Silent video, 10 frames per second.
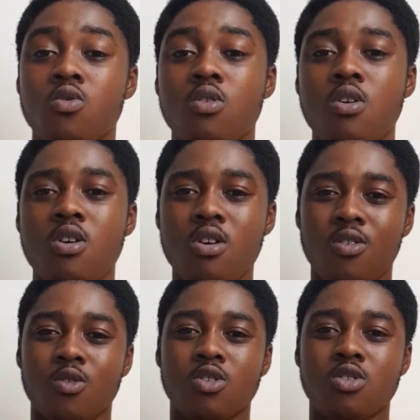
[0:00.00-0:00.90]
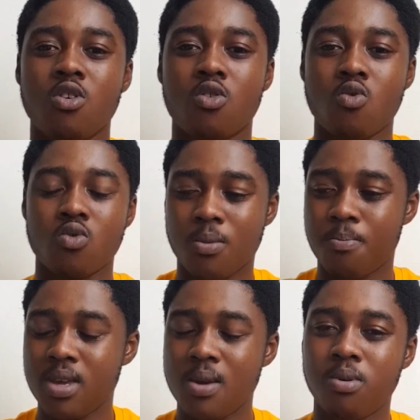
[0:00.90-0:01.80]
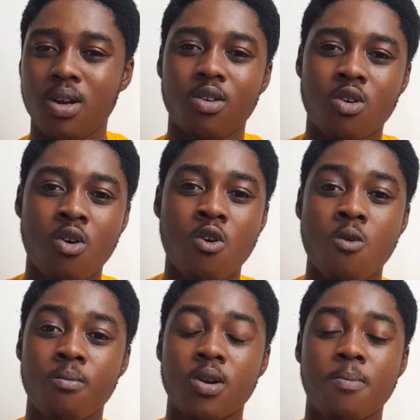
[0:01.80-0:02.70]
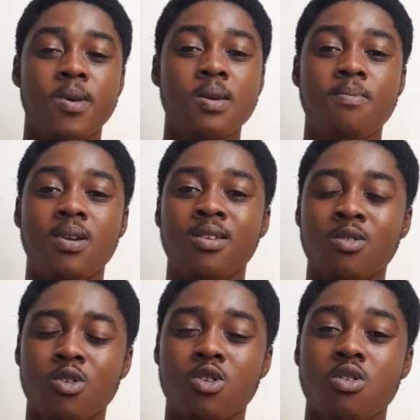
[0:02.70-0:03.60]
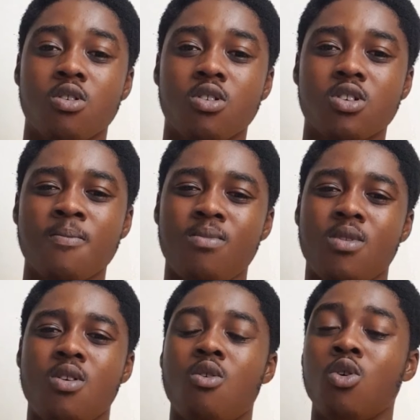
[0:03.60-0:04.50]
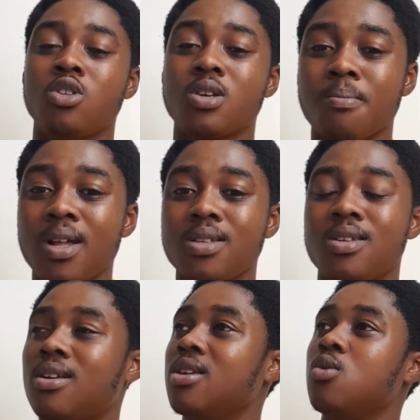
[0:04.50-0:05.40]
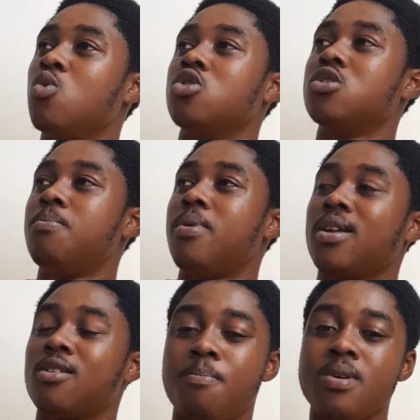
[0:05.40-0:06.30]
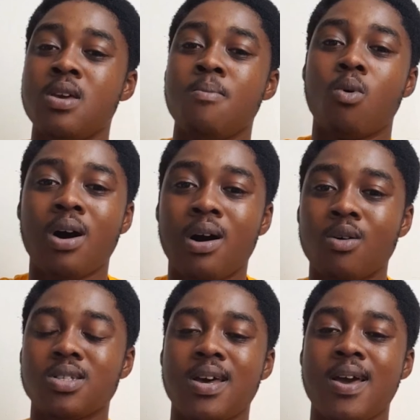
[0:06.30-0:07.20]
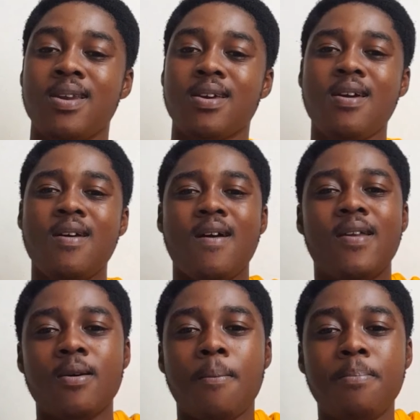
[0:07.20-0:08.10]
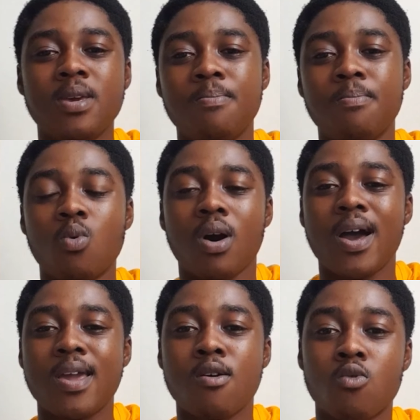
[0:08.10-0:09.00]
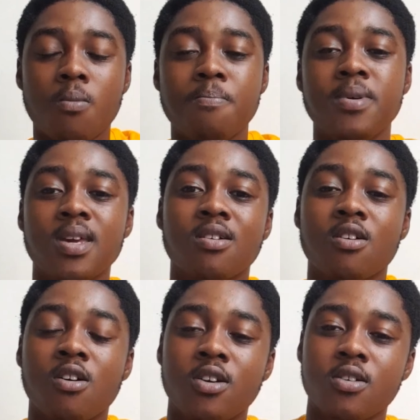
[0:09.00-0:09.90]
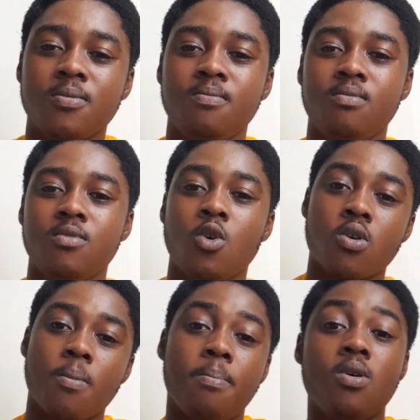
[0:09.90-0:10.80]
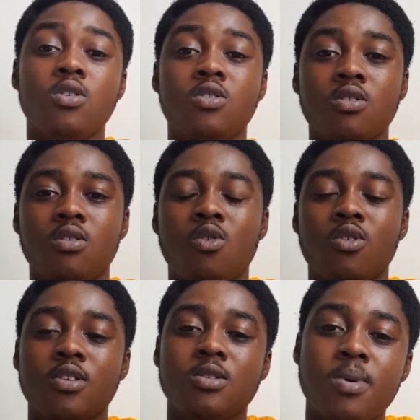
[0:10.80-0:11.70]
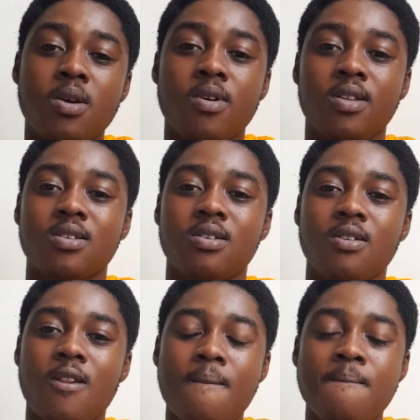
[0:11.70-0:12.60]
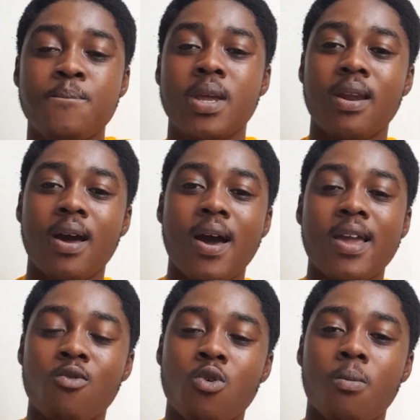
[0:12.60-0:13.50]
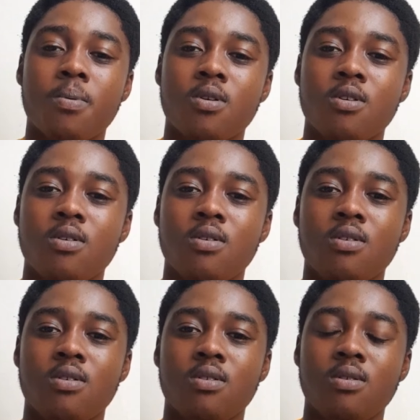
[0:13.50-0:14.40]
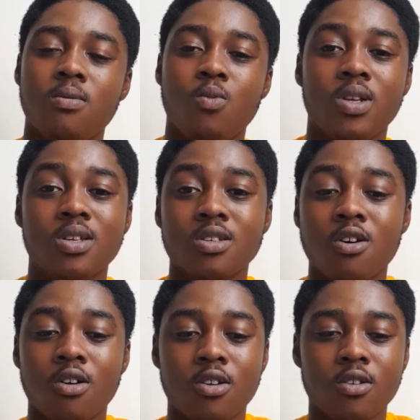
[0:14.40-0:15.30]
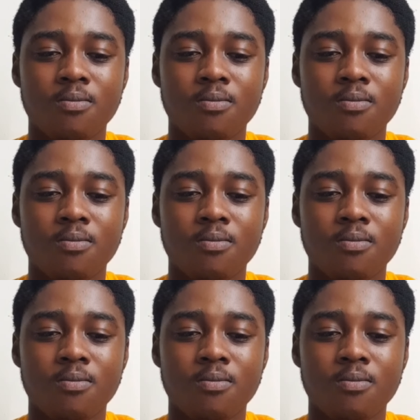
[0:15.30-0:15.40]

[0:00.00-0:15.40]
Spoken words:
you, your circle, the people in your home, the people in your church, automatically you respect the people outside and the people higher up, being God or the person or the spirit being higher up, which is God.